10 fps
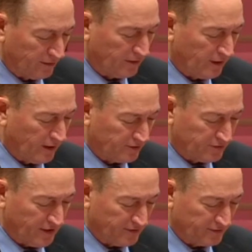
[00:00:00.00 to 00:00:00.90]
to the dire
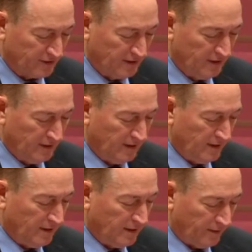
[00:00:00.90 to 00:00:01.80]
straits
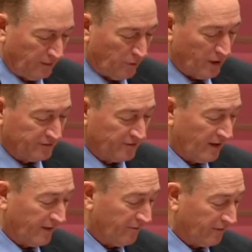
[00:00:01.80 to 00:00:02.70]
that white
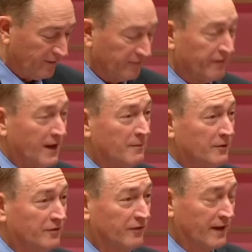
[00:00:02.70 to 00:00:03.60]
South African
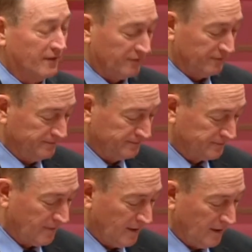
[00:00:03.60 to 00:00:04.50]
farmers face.
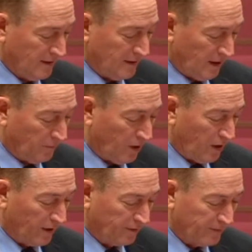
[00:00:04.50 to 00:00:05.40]
And
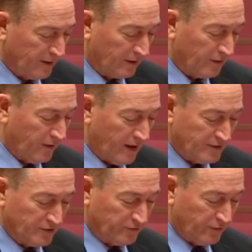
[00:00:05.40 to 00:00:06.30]
while there has been a
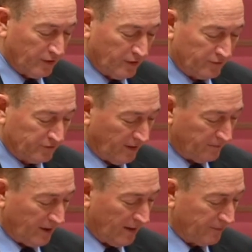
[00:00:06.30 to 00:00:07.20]
courageous few that have
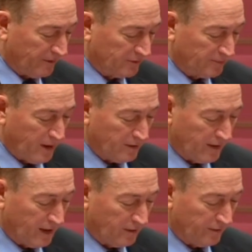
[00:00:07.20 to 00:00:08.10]
stepped up and
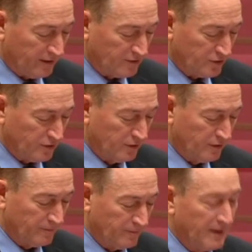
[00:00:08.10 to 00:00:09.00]
spoken out on the issue,
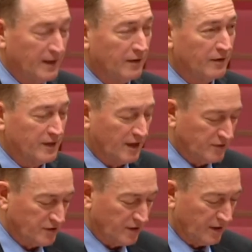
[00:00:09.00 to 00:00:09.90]
media
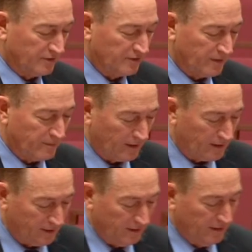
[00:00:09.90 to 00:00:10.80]
attention has
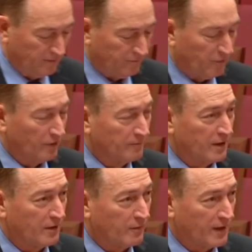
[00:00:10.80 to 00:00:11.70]
seemingly fallen
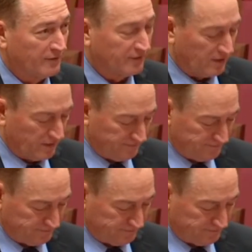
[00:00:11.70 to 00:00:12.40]
by the wayside.